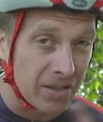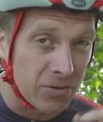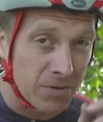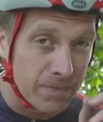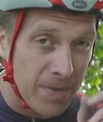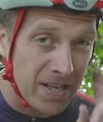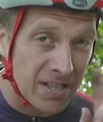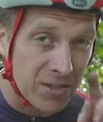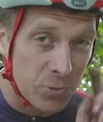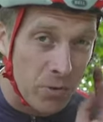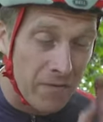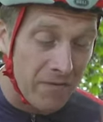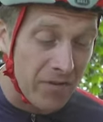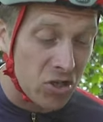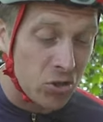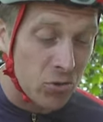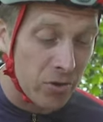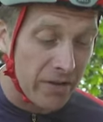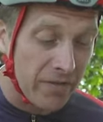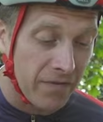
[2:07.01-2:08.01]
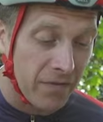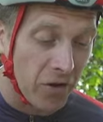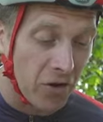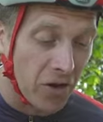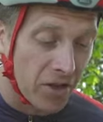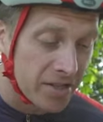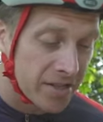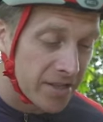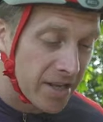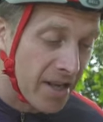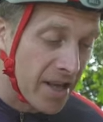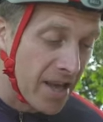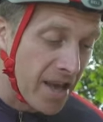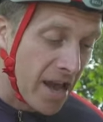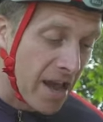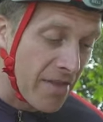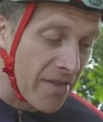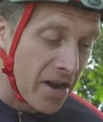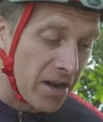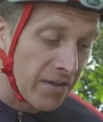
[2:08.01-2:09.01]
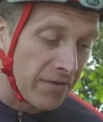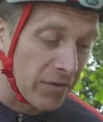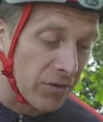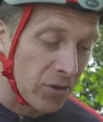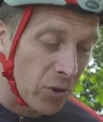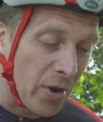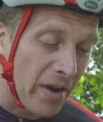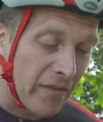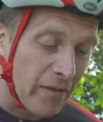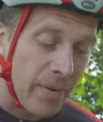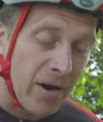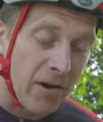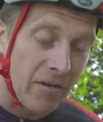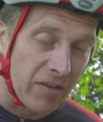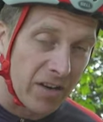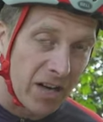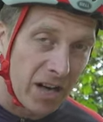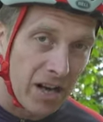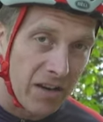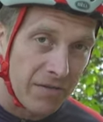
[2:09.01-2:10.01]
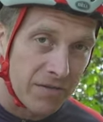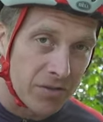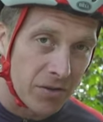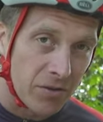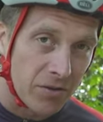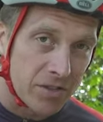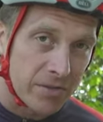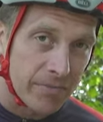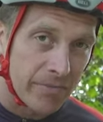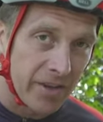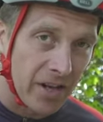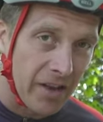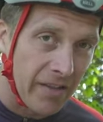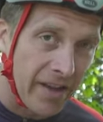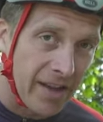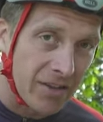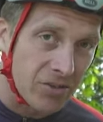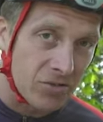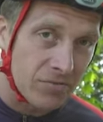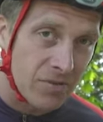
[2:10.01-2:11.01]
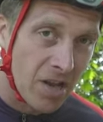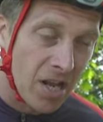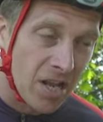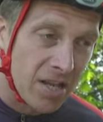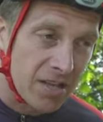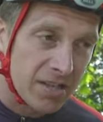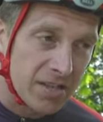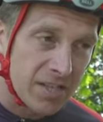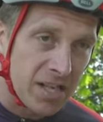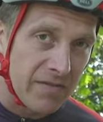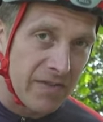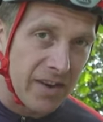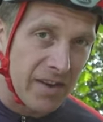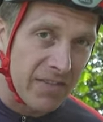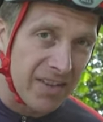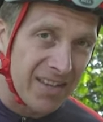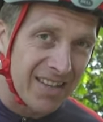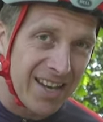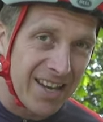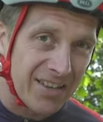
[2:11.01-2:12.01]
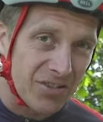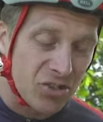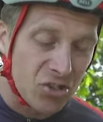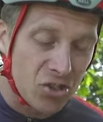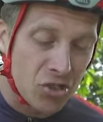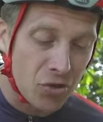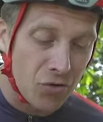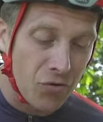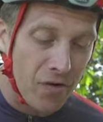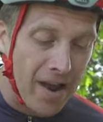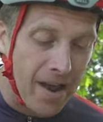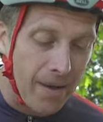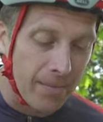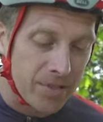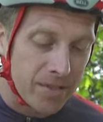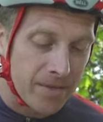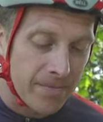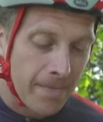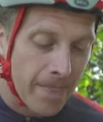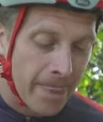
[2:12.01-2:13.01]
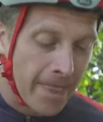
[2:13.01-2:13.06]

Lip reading: So it's best to do it visually first, and then if you do have a pair of gloves on or something like that, just see if anything gets trapped.